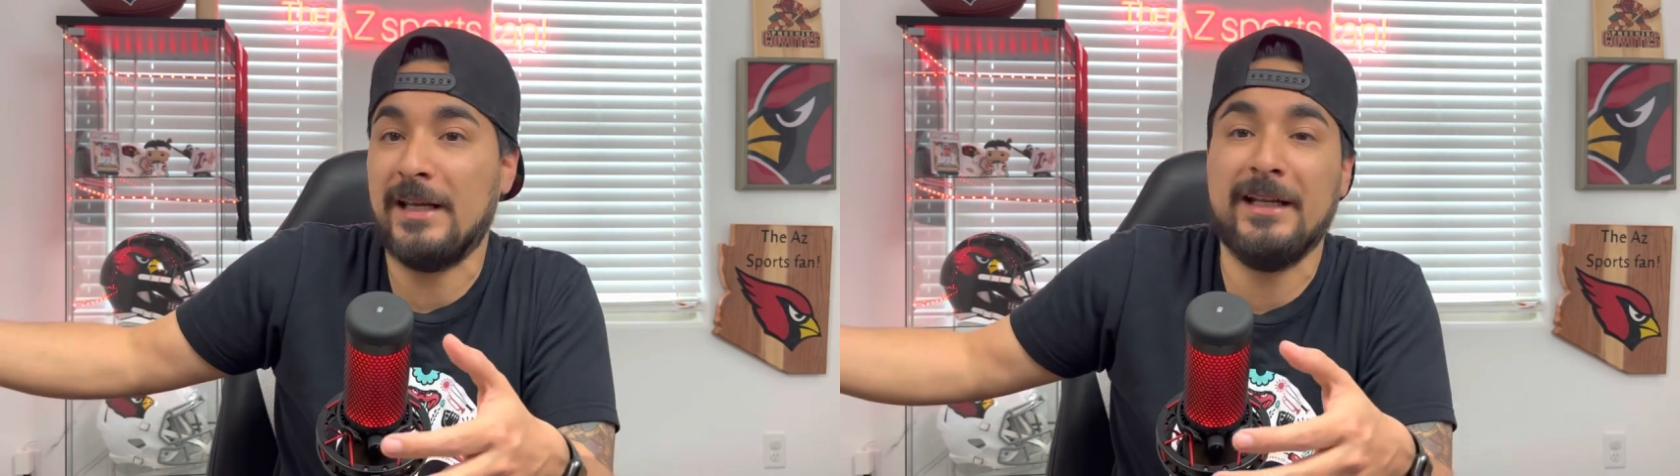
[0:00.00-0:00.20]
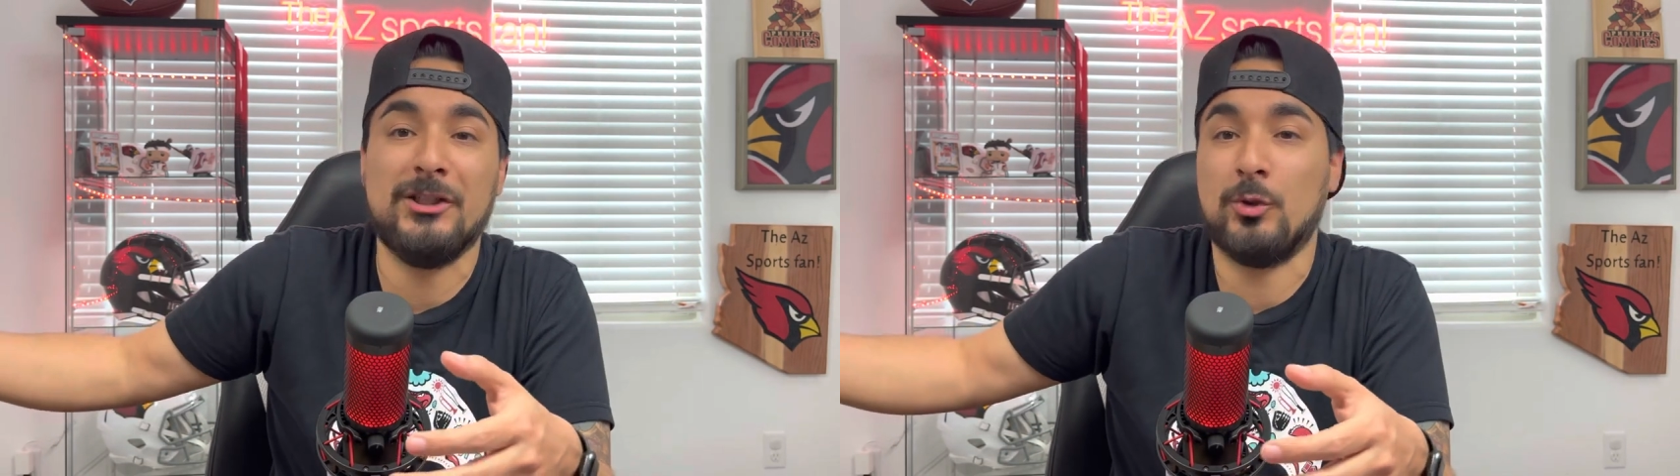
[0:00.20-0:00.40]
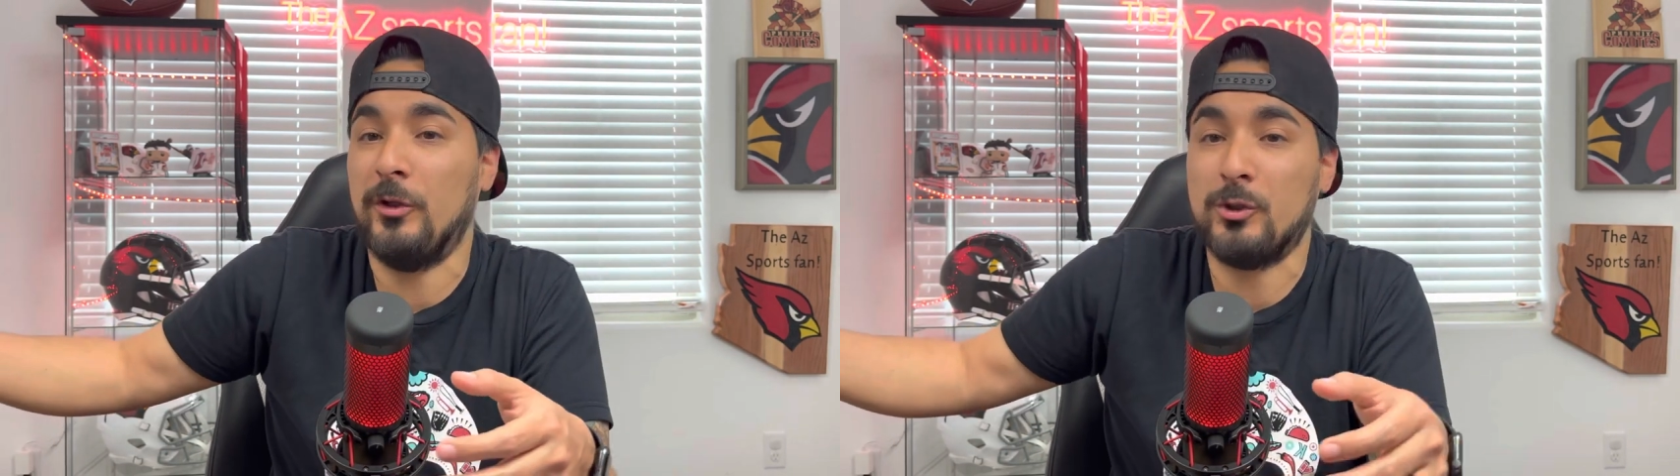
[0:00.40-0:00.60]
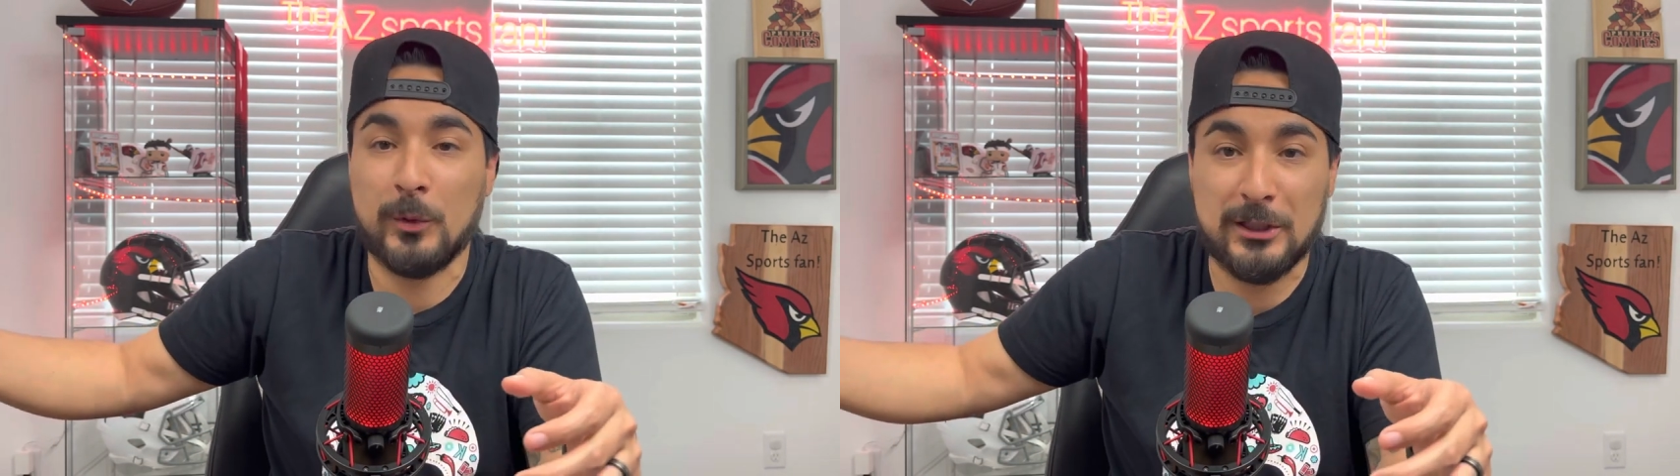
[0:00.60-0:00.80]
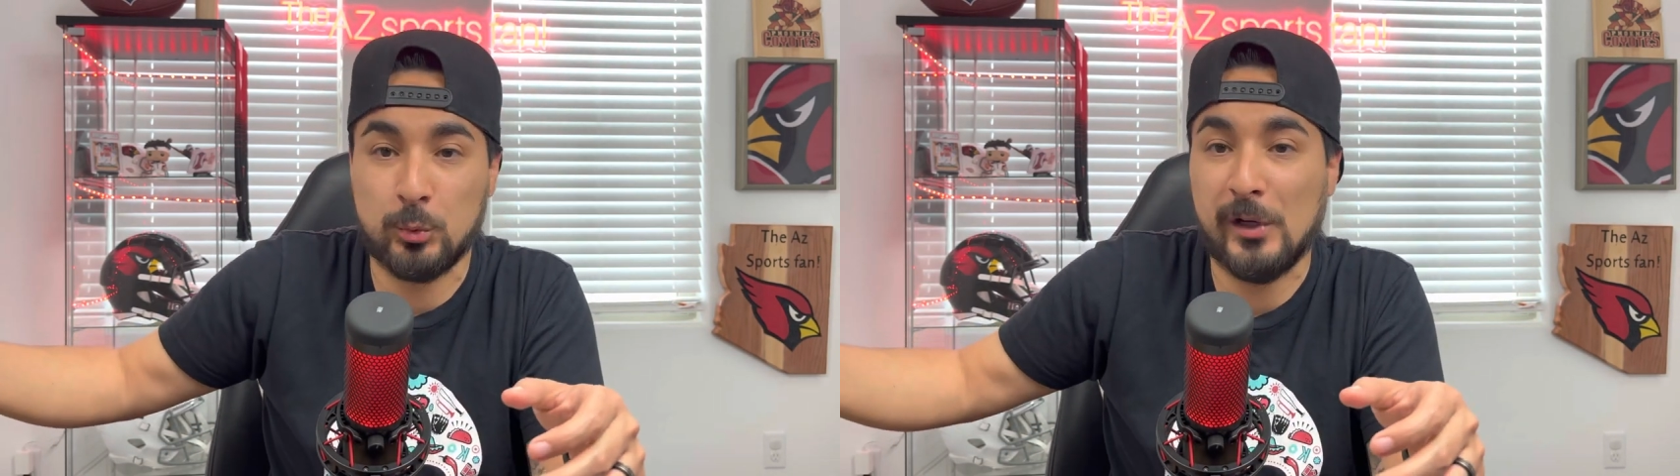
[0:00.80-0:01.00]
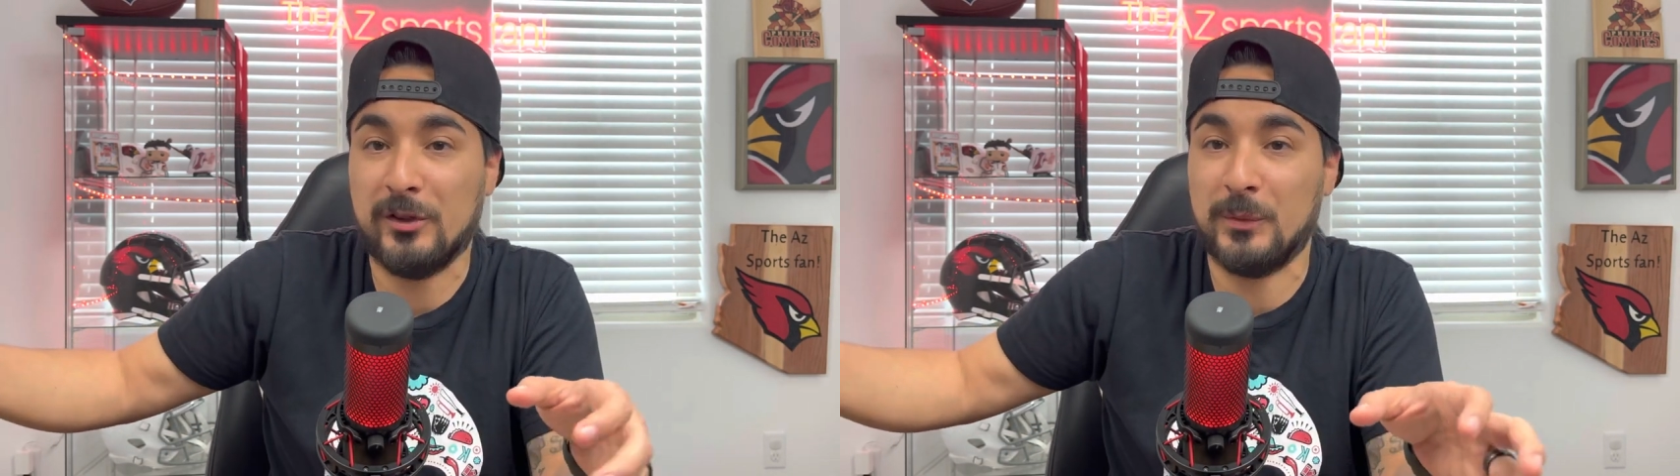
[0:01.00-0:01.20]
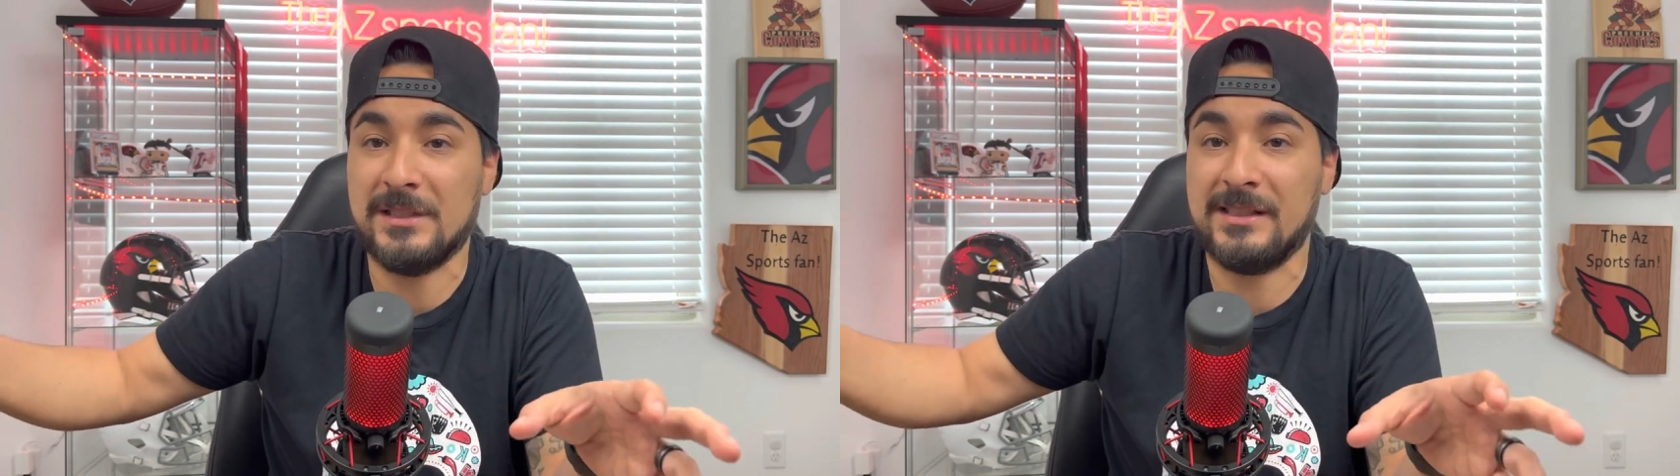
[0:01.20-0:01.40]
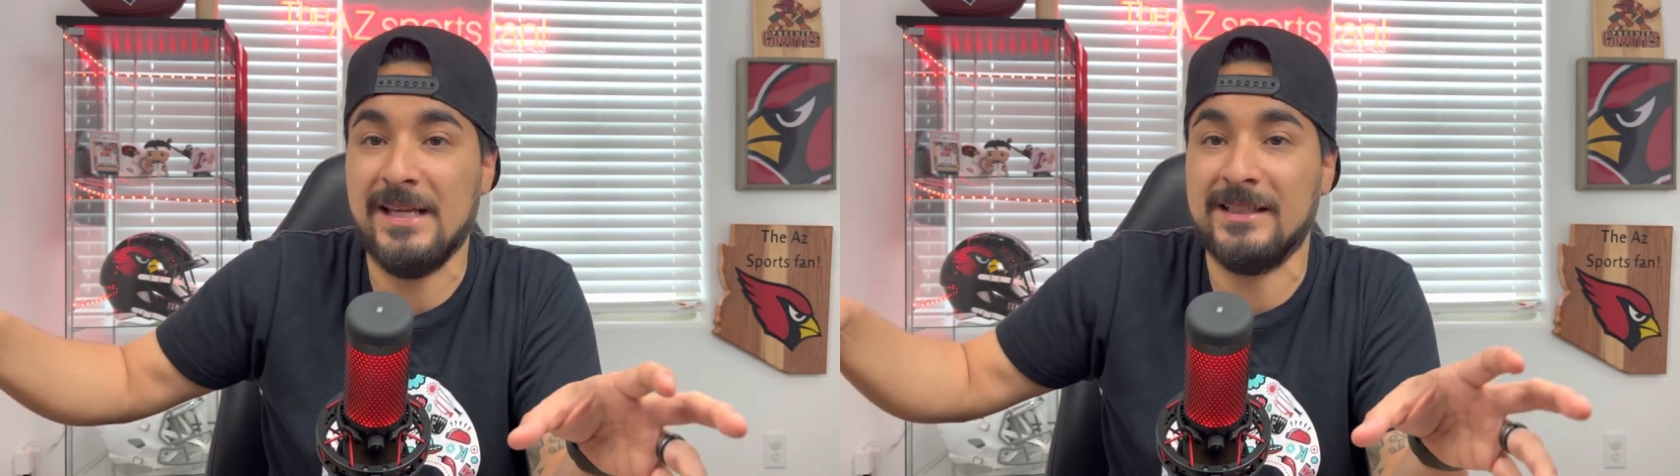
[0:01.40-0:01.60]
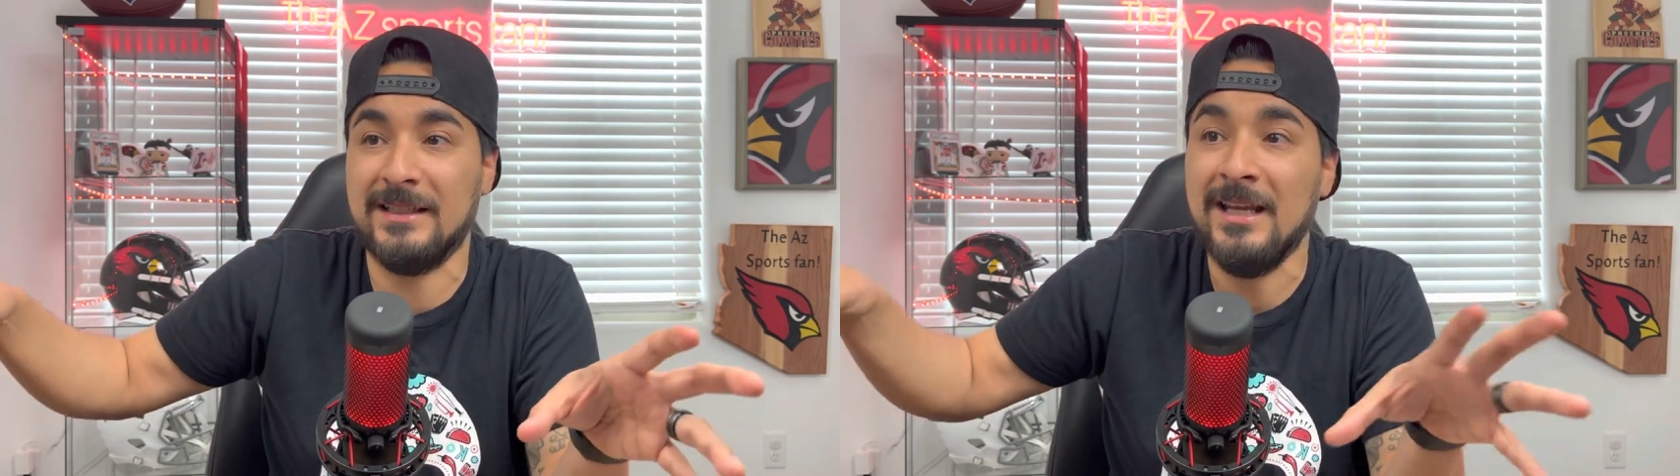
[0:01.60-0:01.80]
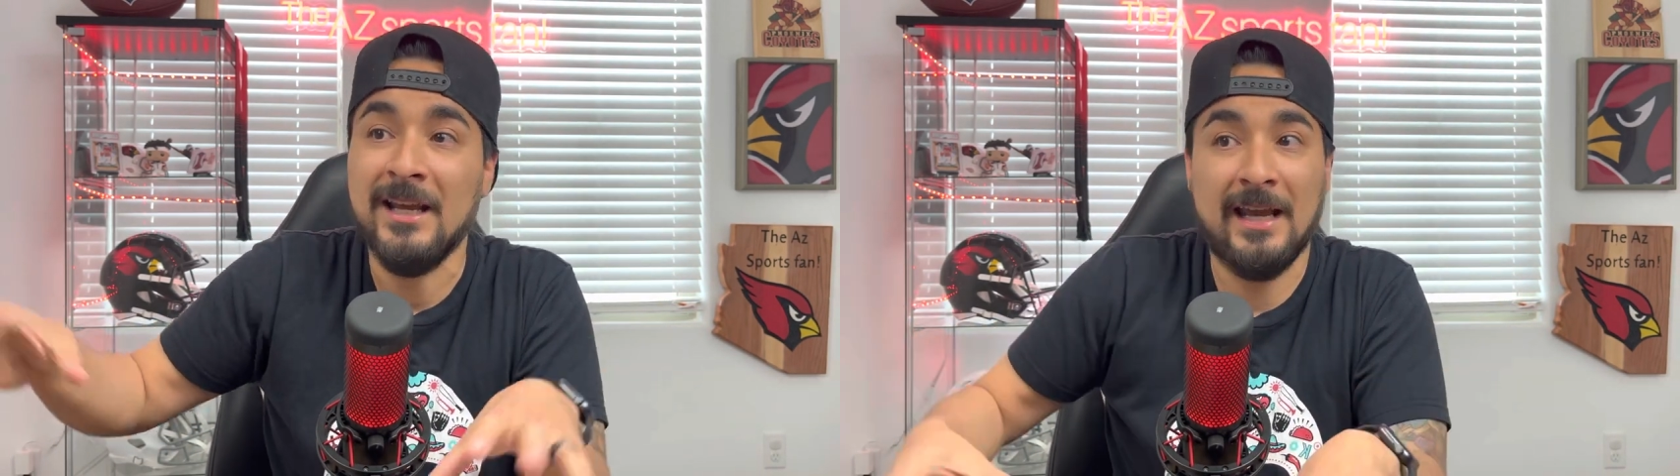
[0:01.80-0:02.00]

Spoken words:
heading into the 2023 season.